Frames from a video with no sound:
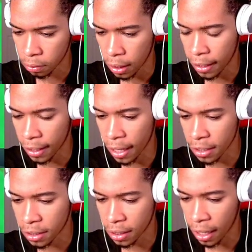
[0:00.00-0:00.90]
And
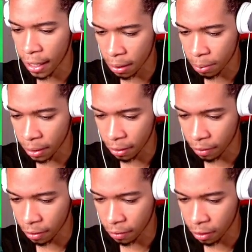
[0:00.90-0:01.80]
guys, I am player of
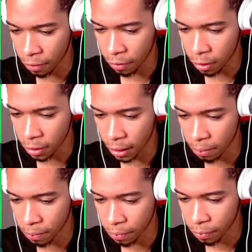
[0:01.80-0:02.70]
all, of all time.
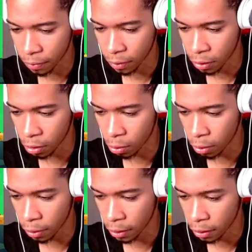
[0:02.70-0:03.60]
Don't
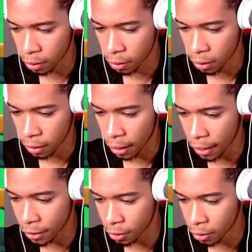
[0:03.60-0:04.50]
worry. I
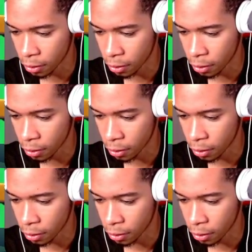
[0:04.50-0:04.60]
know.